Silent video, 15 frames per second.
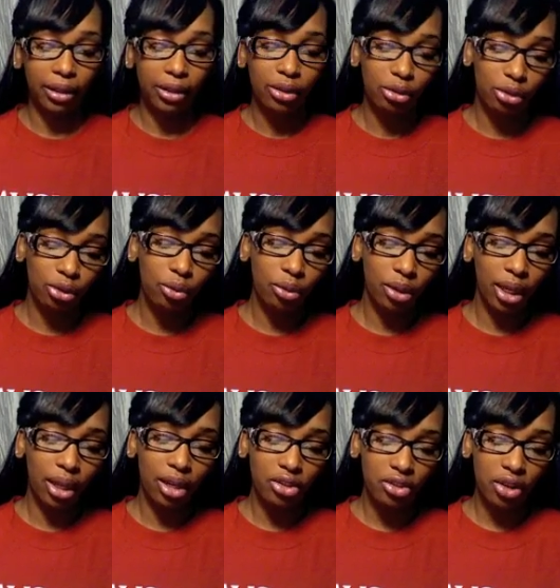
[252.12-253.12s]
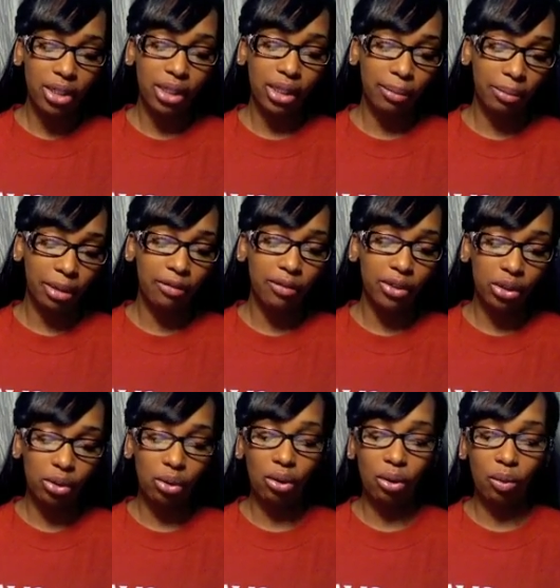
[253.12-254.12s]
Do you think trust can be
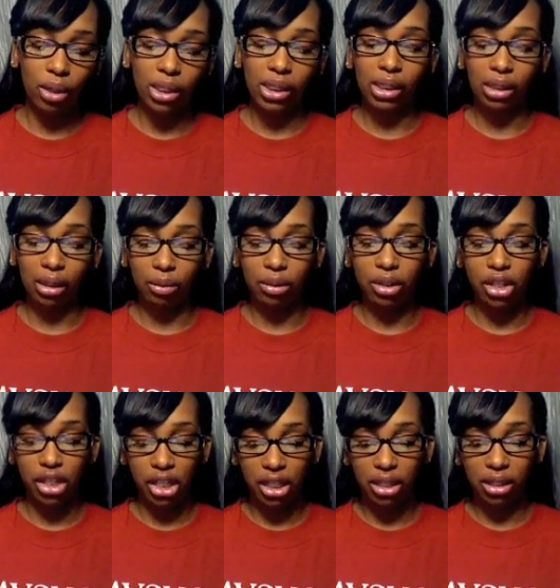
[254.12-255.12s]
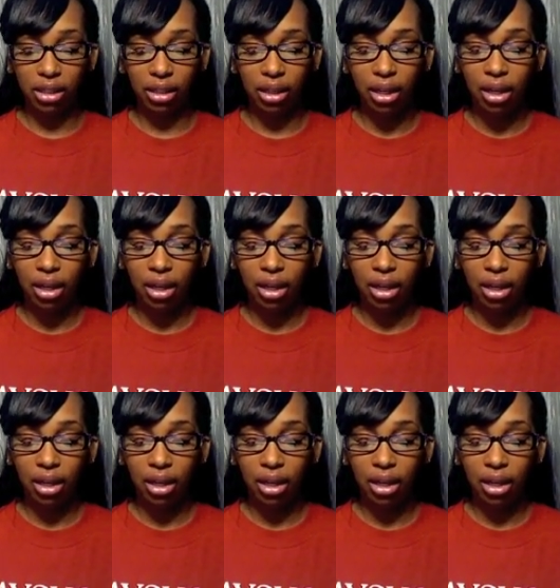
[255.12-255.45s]
restored once someone cheats?